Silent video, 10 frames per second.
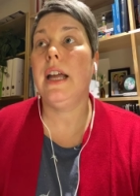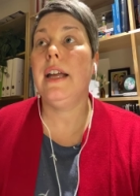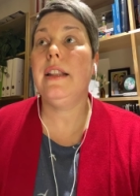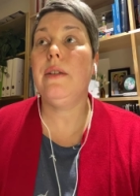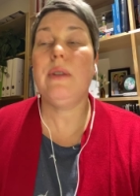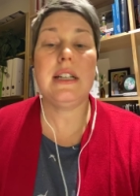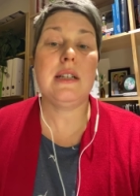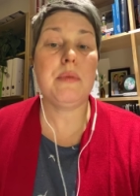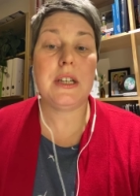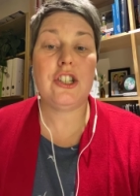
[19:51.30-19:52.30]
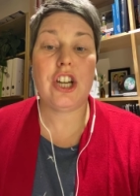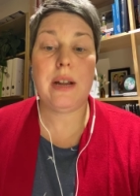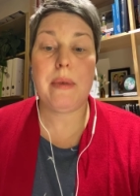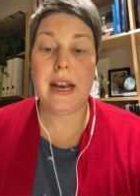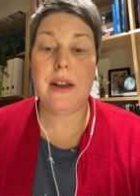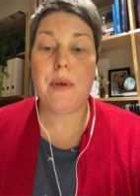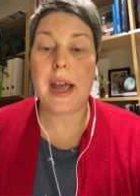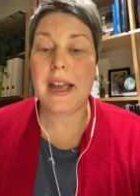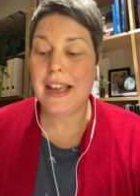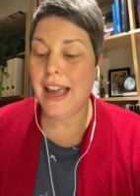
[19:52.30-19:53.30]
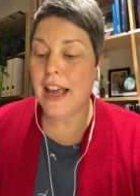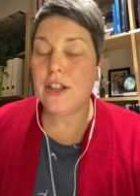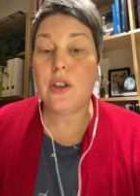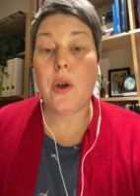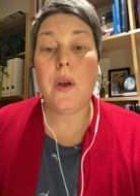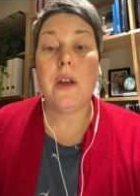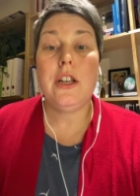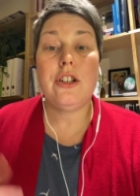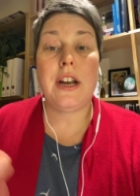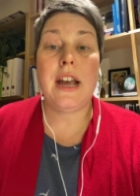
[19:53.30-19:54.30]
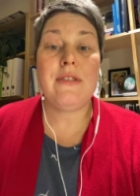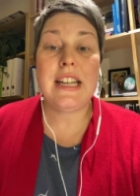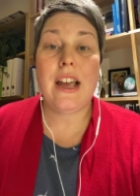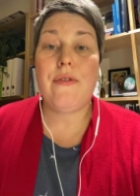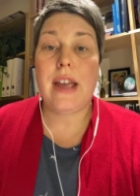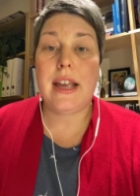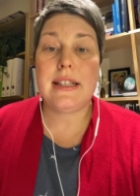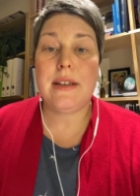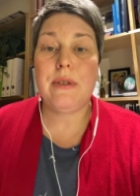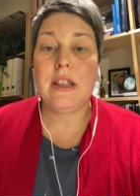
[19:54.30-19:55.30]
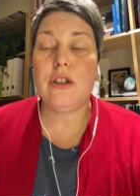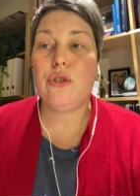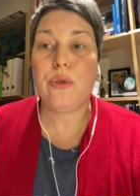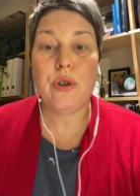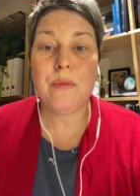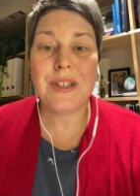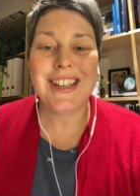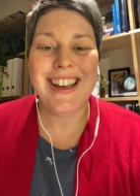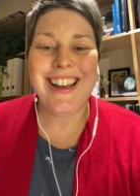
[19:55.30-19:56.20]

they're reasonably cheap anyway. So you don't have to get fancy with your shrooms.